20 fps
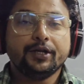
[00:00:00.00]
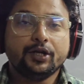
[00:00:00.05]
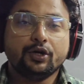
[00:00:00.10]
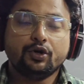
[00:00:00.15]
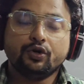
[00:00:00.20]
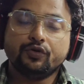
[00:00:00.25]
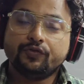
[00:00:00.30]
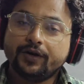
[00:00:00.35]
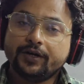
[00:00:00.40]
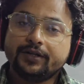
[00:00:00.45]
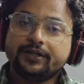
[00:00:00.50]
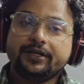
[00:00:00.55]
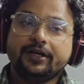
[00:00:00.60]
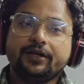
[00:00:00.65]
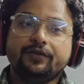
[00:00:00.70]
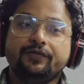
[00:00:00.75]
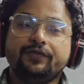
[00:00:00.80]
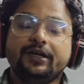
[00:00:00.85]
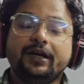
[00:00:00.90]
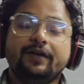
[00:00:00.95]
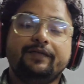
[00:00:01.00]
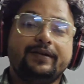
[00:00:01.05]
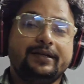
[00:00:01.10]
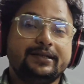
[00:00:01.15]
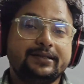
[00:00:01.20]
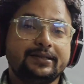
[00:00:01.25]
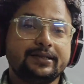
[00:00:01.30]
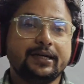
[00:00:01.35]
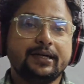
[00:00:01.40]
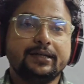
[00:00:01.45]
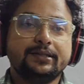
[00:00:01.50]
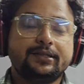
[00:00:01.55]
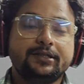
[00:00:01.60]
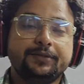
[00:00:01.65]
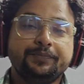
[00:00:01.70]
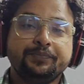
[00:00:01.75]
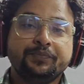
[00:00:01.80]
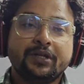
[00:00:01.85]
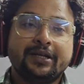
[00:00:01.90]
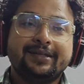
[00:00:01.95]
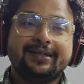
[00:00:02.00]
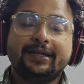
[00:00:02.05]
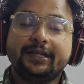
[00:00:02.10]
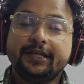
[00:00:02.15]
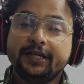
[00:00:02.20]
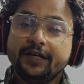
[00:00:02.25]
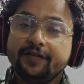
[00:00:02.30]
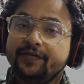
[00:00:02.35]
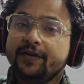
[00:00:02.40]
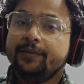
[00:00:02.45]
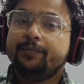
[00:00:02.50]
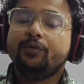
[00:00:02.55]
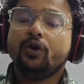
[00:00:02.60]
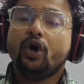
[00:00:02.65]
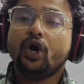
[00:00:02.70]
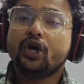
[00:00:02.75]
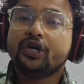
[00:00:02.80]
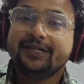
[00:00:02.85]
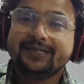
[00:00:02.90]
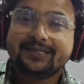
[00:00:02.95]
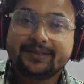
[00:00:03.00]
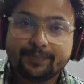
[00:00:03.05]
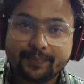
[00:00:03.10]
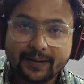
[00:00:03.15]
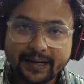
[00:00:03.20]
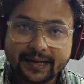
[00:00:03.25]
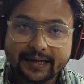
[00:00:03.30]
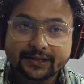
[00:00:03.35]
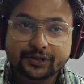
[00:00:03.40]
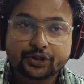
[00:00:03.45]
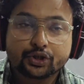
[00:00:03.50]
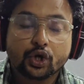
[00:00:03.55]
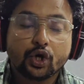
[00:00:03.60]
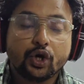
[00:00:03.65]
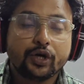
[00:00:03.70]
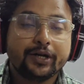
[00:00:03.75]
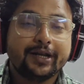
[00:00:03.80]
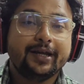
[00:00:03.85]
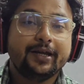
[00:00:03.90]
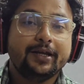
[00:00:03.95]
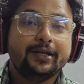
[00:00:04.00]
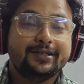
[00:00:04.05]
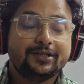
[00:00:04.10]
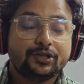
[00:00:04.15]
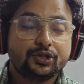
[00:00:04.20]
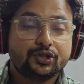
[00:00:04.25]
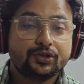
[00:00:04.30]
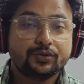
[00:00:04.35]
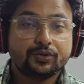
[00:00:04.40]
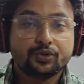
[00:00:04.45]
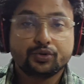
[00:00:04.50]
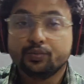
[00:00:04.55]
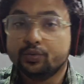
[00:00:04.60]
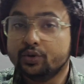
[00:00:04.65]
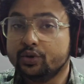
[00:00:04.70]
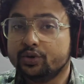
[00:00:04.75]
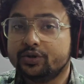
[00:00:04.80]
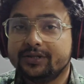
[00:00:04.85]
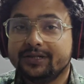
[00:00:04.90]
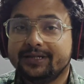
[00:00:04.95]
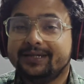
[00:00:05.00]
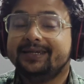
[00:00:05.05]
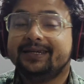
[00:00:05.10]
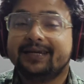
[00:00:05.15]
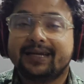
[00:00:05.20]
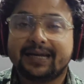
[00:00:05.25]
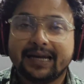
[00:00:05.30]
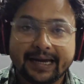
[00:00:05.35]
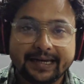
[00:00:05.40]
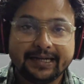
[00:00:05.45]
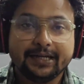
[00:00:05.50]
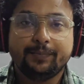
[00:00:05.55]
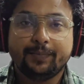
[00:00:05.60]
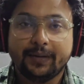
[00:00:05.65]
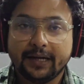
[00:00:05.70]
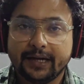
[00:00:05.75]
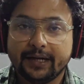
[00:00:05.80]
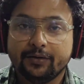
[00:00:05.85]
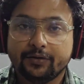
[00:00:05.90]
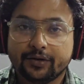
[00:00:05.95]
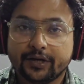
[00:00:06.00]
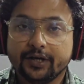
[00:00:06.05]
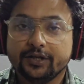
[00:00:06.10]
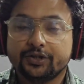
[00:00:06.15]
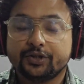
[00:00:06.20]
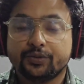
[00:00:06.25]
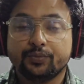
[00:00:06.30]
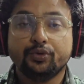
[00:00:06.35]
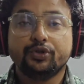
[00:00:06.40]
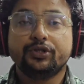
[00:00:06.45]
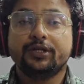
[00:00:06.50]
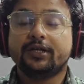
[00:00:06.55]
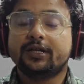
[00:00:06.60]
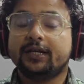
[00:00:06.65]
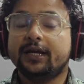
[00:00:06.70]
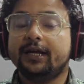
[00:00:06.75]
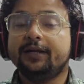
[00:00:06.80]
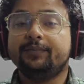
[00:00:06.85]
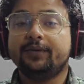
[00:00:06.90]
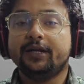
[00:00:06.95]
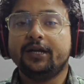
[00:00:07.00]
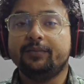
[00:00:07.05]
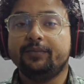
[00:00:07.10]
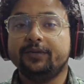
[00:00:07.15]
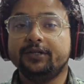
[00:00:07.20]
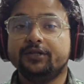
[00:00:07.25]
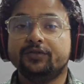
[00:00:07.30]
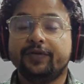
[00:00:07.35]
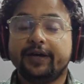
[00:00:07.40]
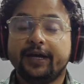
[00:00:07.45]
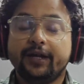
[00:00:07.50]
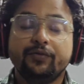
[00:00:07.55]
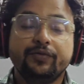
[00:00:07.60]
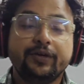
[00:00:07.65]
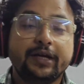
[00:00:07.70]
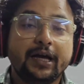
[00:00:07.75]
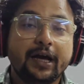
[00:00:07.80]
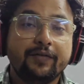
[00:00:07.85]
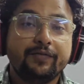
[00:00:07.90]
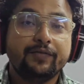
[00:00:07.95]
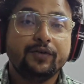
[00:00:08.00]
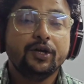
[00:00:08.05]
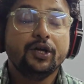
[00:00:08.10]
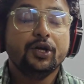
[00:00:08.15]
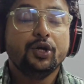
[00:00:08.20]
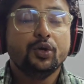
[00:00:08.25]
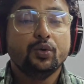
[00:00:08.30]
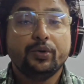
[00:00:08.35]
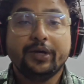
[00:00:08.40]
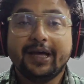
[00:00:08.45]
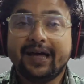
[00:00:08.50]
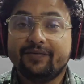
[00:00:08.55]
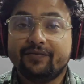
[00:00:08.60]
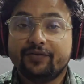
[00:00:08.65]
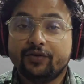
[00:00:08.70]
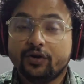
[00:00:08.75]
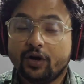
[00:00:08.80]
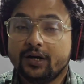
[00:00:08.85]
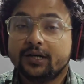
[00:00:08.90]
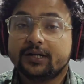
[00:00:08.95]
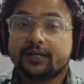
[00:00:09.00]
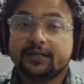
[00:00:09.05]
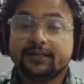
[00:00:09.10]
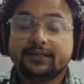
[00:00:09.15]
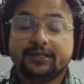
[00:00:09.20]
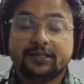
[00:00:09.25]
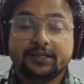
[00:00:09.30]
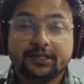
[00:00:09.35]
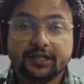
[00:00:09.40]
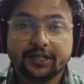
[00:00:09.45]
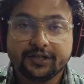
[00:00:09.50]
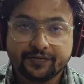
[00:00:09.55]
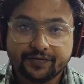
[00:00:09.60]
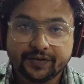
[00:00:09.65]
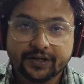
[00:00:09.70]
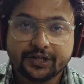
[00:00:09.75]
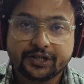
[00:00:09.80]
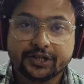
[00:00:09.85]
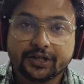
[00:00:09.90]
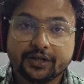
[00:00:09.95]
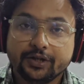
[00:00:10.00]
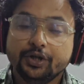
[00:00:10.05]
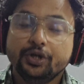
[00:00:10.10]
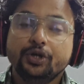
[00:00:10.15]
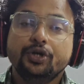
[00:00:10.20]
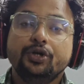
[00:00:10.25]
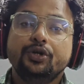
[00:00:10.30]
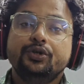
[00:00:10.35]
Now over there we have discussed that if a block is placed on a smooth inclined plane, okay, smooth inclined plane means where we have not considered friction.